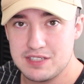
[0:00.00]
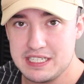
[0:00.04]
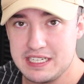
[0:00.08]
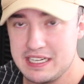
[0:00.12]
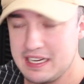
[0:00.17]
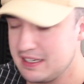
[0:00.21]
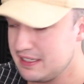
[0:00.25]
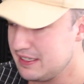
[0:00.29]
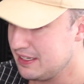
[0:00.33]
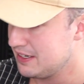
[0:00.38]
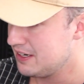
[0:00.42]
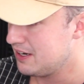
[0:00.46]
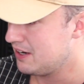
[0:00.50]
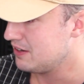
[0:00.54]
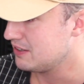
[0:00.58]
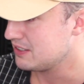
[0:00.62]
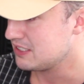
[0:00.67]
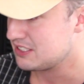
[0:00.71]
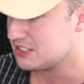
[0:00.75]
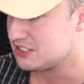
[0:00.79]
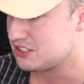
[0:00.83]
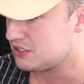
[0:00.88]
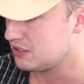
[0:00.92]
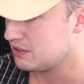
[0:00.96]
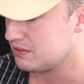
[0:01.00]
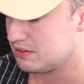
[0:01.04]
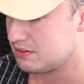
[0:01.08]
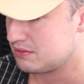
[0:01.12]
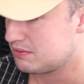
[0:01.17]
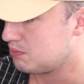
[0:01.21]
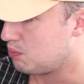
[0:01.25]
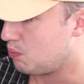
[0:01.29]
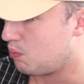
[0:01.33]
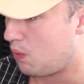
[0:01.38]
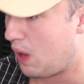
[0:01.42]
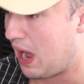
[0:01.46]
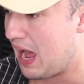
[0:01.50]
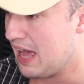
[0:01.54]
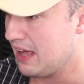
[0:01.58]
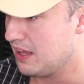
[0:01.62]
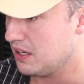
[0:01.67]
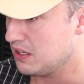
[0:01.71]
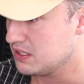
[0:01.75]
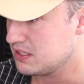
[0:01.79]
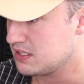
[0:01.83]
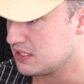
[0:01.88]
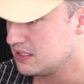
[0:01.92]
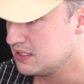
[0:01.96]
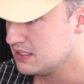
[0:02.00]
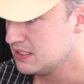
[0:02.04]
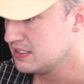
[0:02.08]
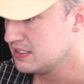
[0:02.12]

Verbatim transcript: for dinner." You know, it's wild.